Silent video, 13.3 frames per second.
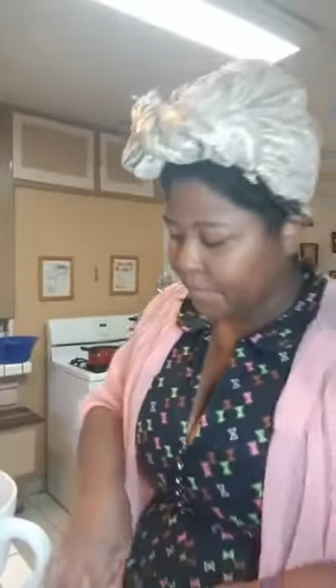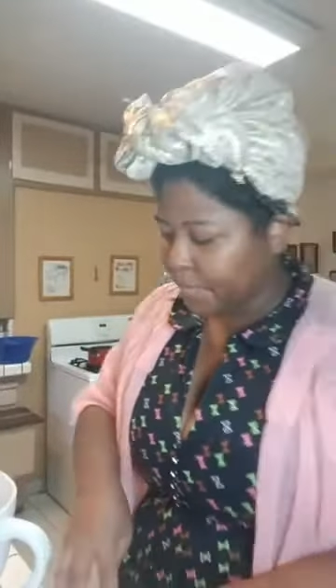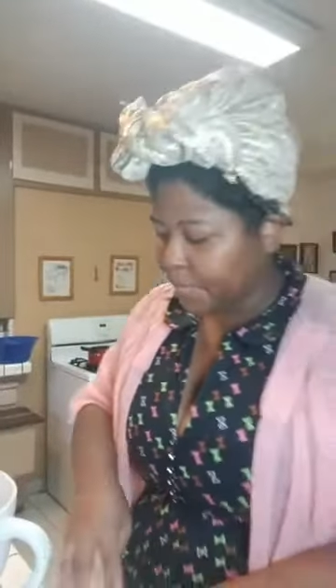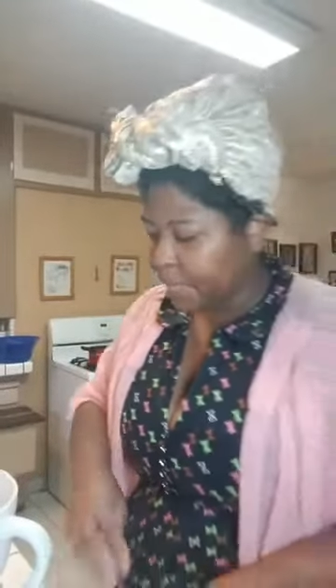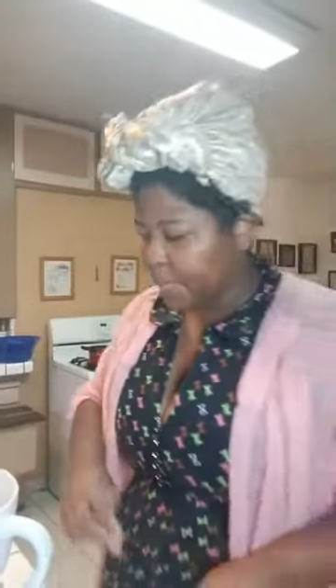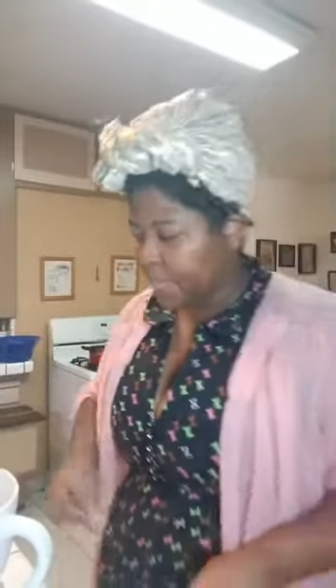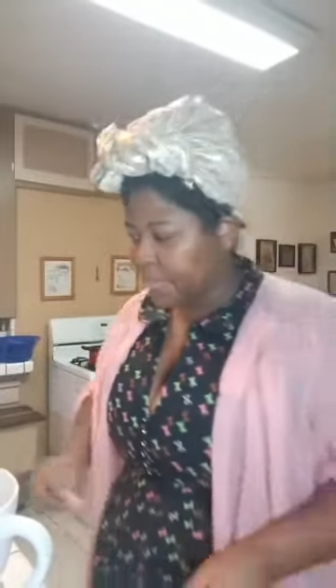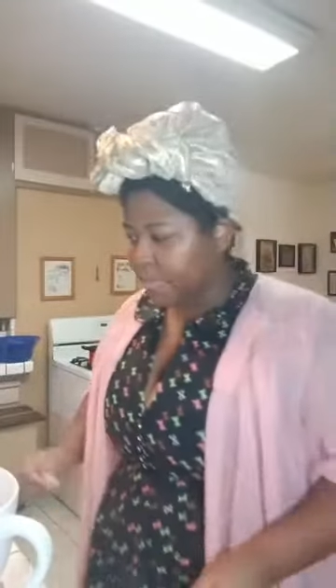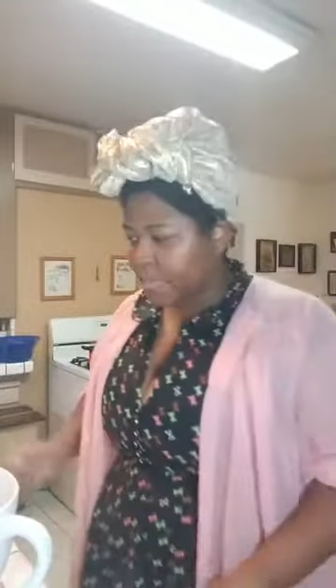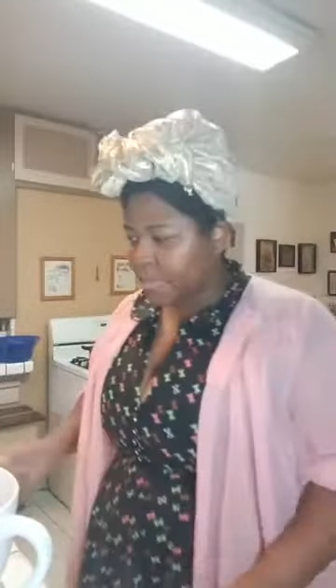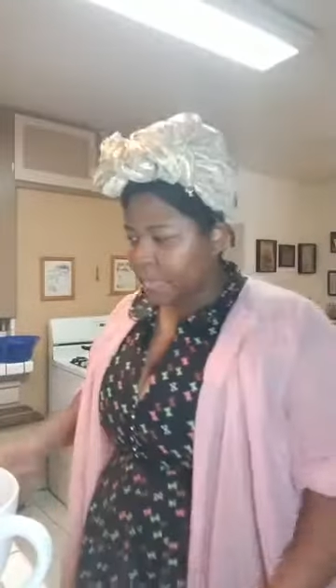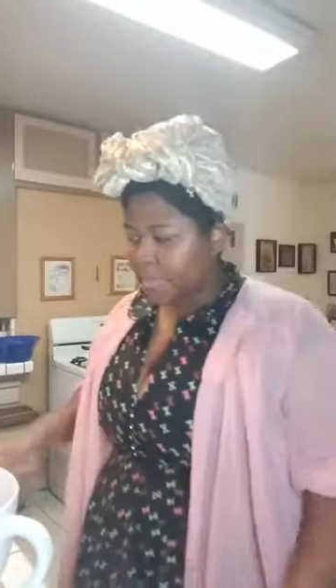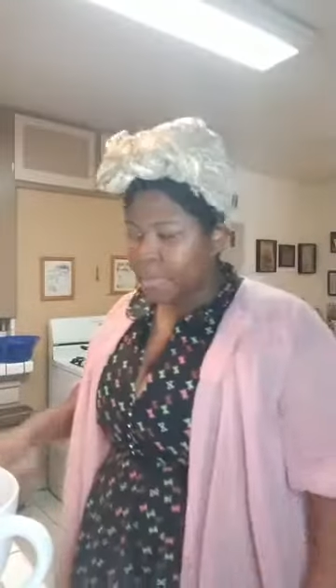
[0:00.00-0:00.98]

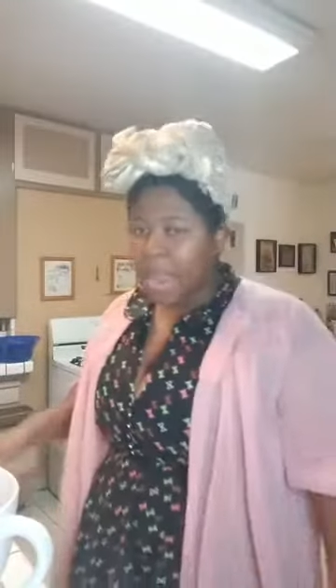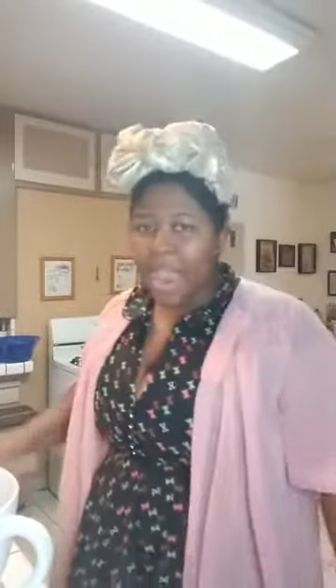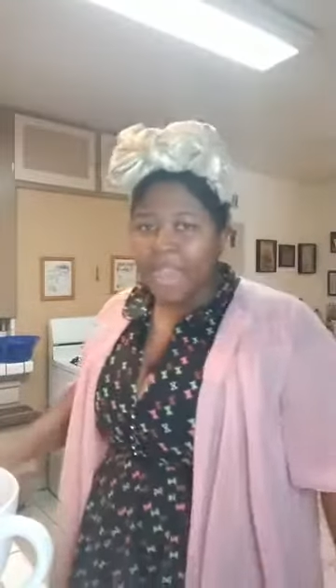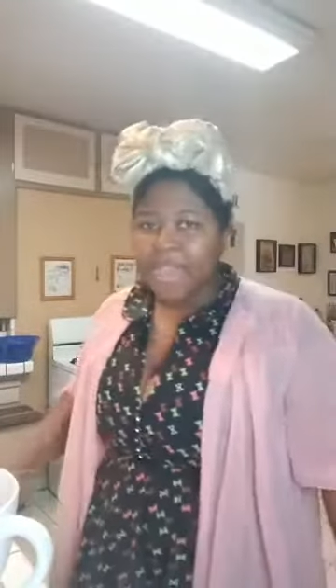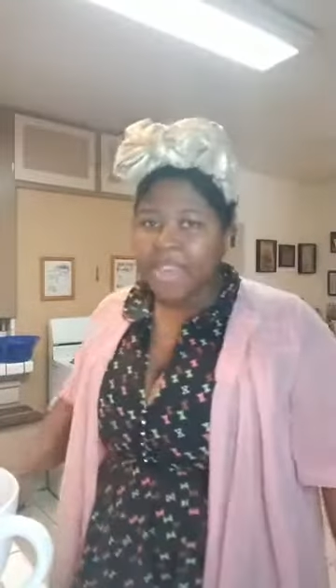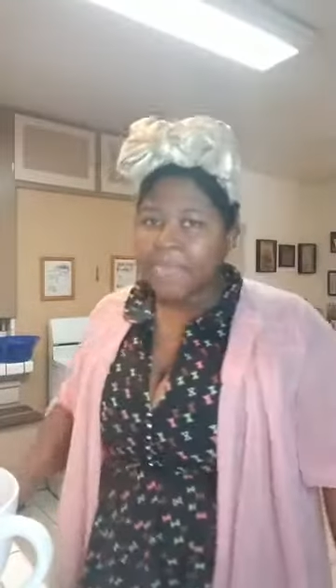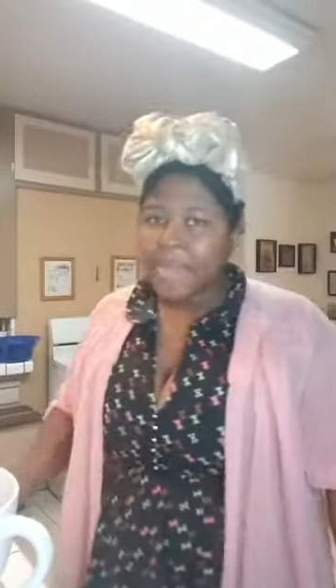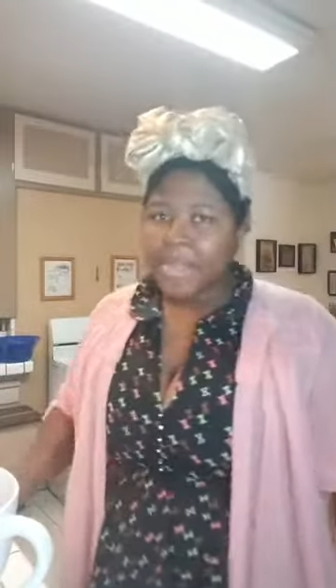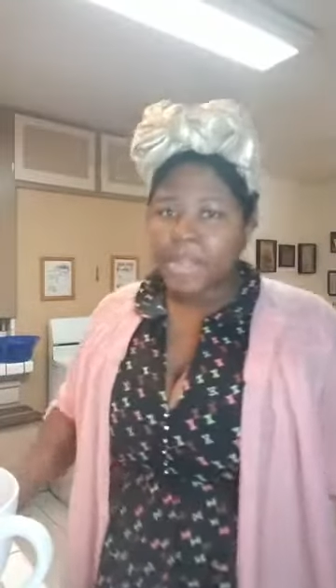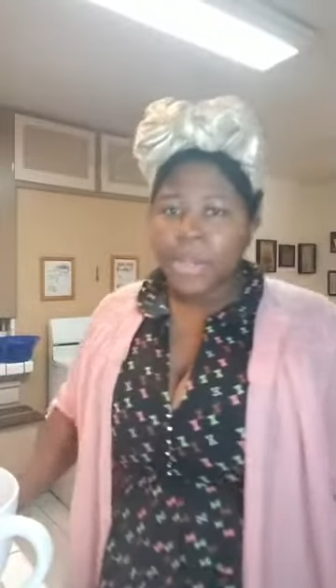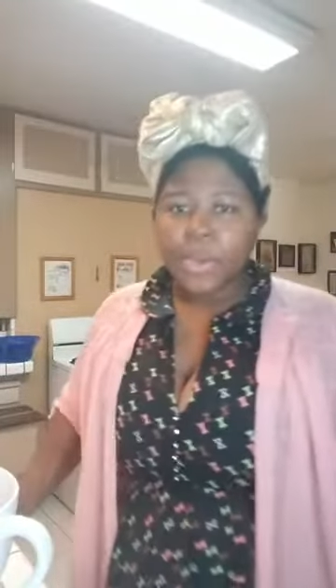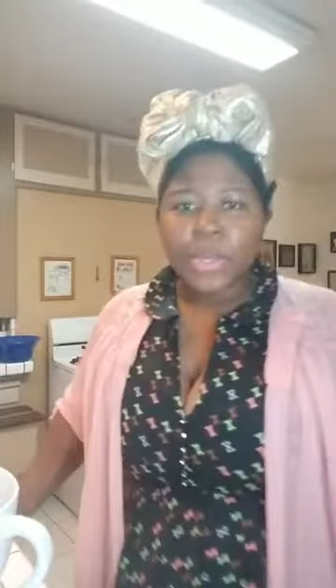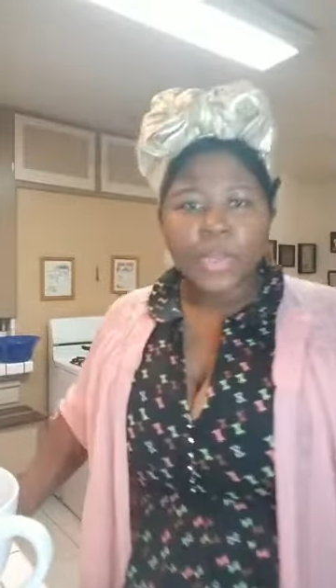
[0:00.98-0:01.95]
And this pizza
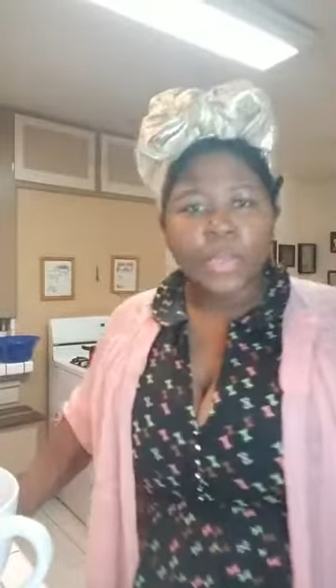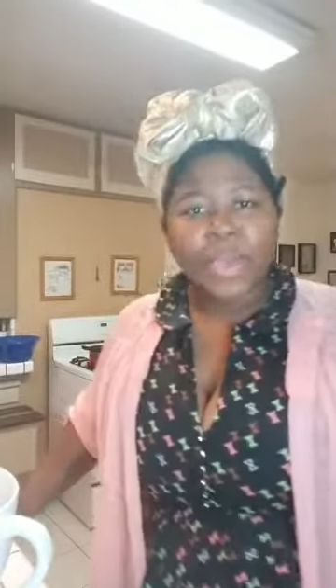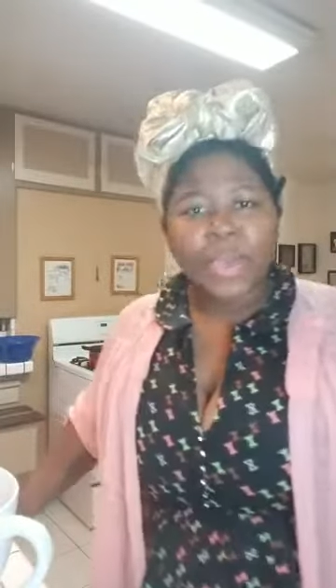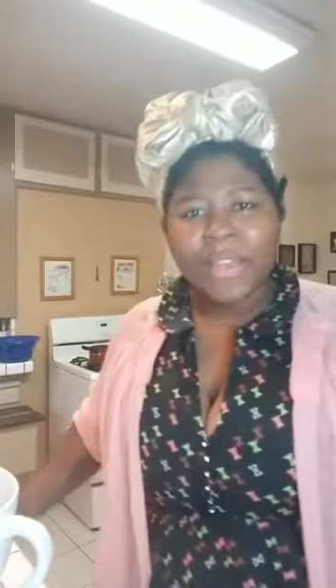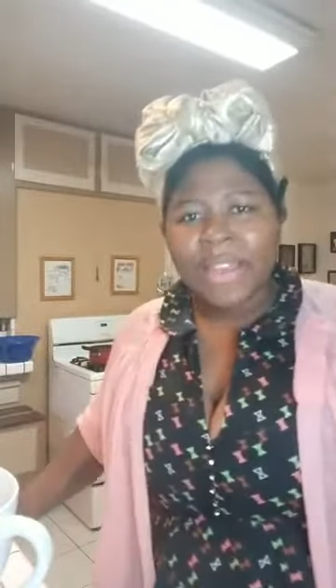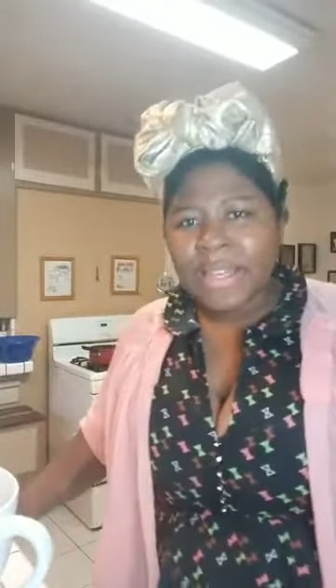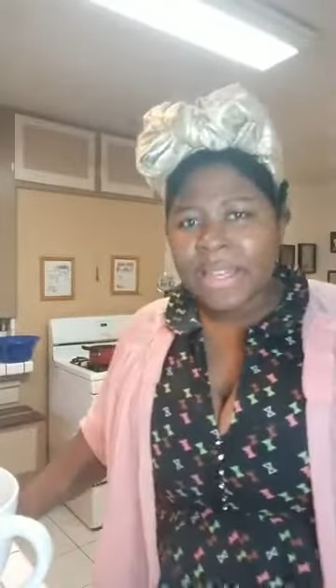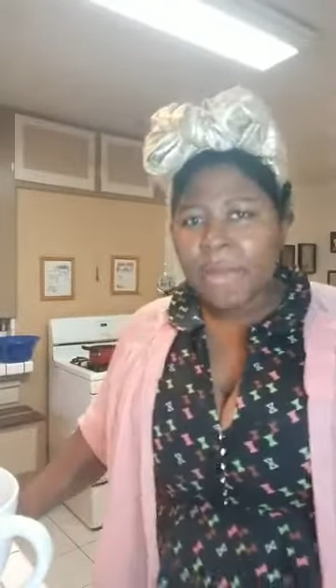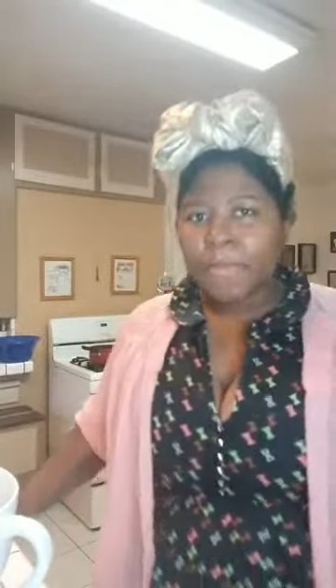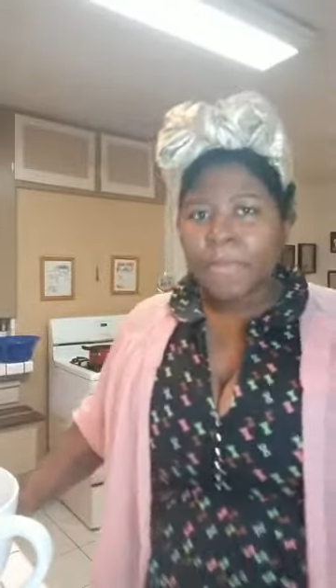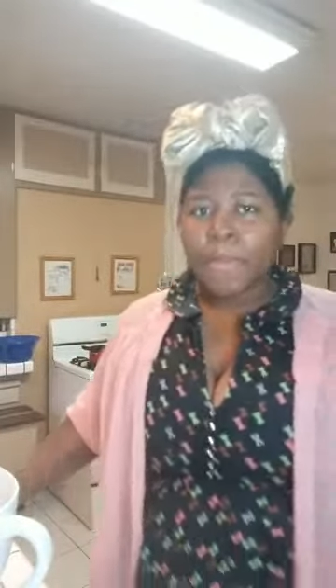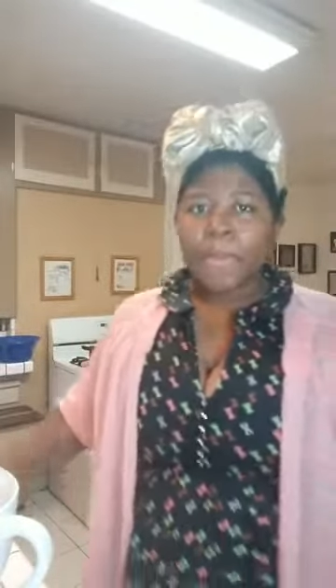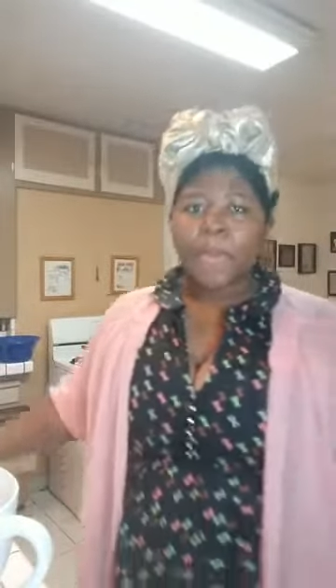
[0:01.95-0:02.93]
dough is really
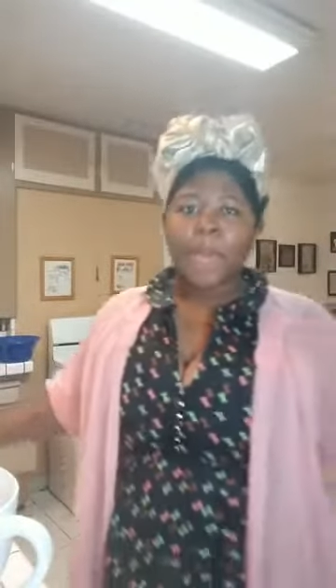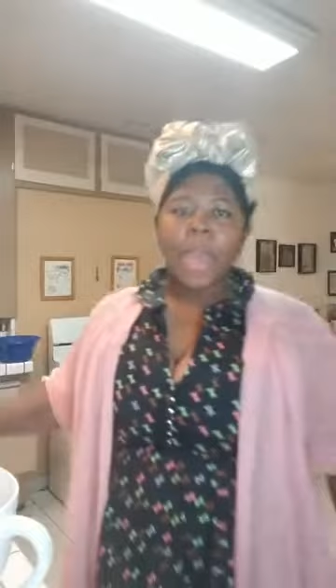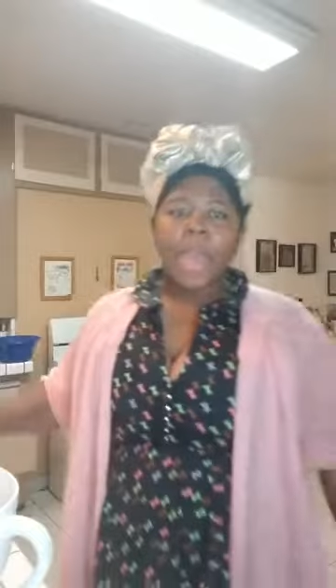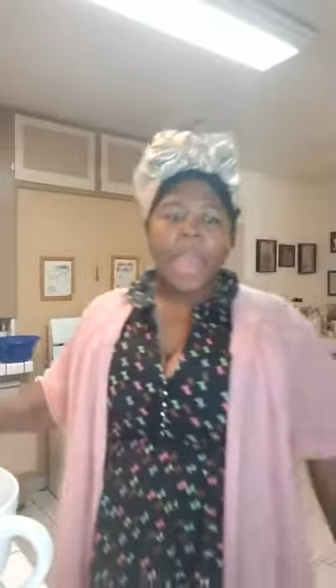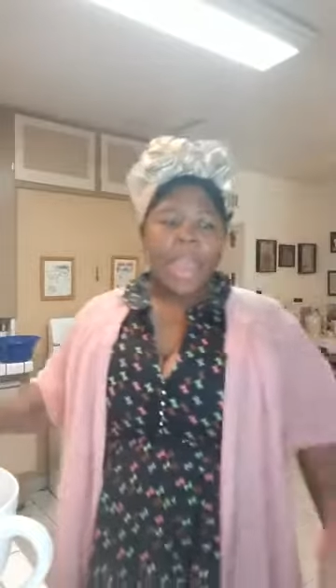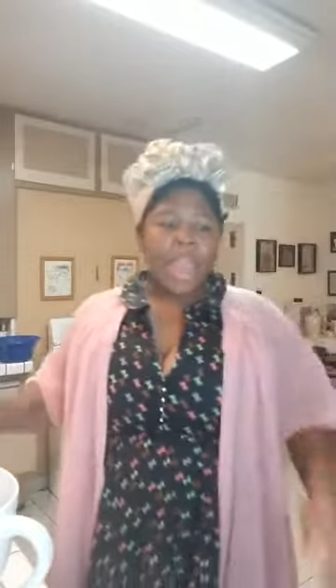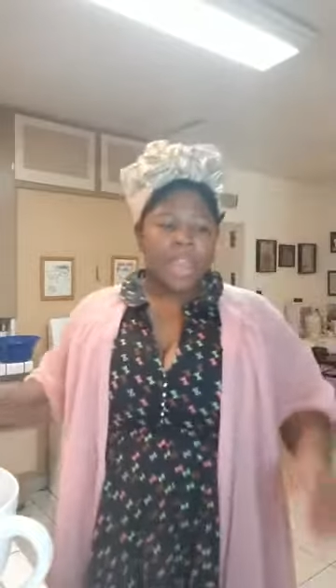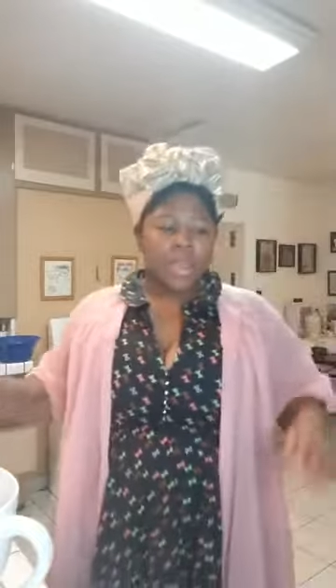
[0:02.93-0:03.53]
simple. It